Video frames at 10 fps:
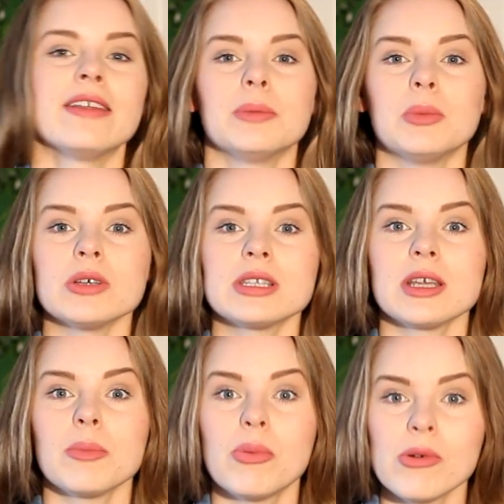the most
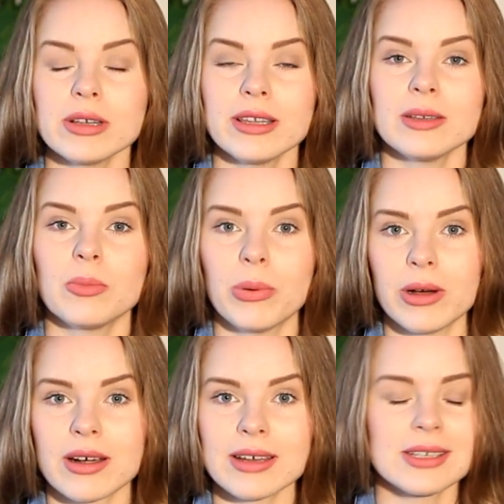important
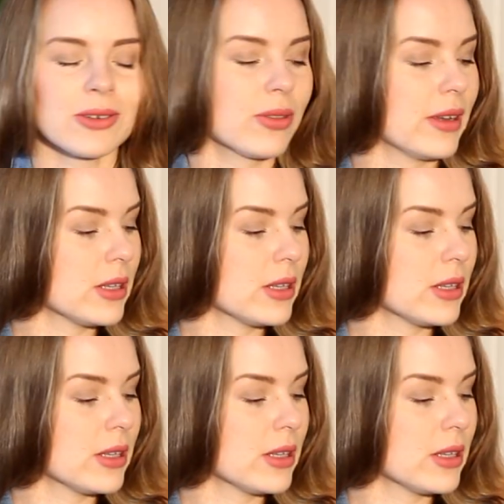part on the